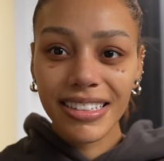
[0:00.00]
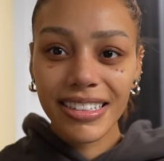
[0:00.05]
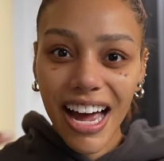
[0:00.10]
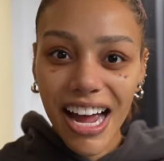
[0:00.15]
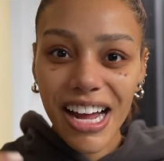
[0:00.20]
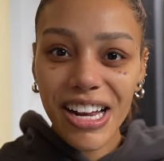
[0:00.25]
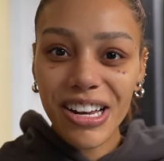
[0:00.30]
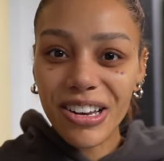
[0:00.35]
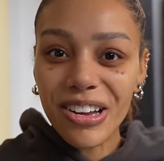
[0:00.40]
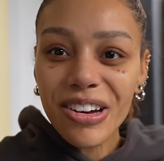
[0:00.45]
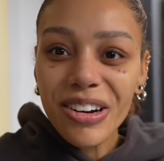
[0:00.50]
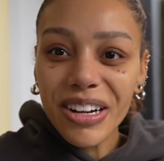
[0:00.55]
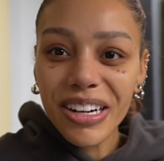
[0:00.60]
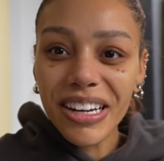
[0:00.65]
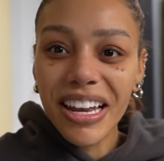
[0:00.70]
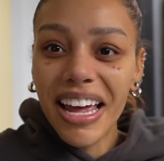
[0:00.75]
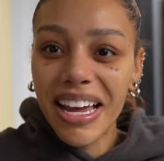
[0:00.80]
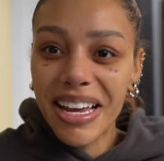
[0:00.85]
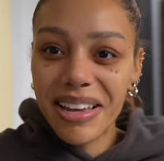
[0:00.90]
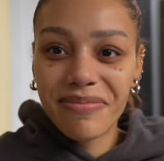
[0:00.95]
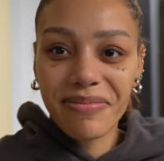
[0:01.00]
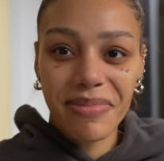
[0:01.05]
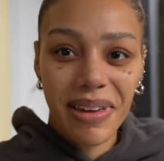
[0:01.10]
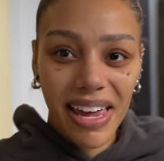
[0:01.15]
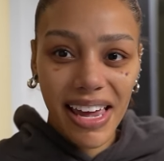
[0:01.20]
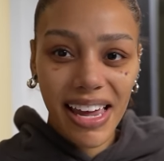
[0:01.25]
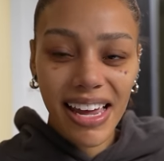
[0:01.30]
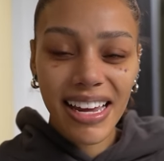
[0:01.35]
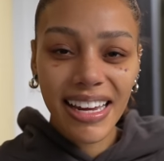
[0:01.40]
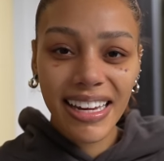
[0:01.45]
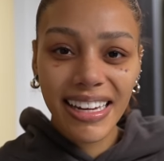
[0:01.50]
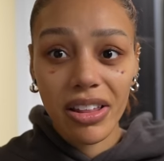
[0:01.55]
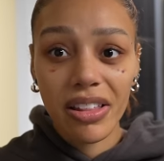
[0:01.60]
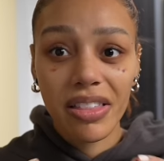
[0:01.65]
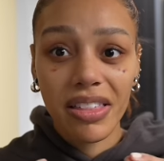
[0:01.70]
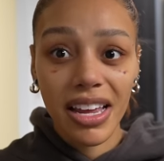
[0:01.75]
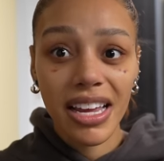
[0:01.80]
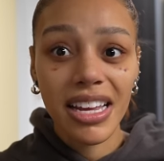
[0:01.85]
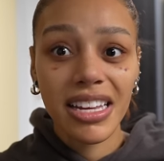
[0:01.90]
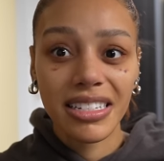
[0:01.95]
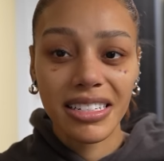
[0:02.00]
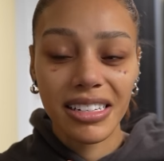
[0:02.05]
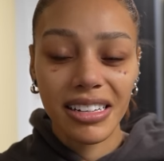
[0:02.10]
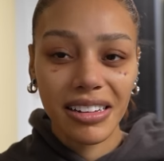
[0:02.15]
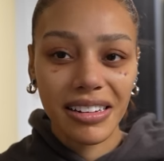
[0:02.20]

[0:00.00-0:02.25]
I look like me. The thing is,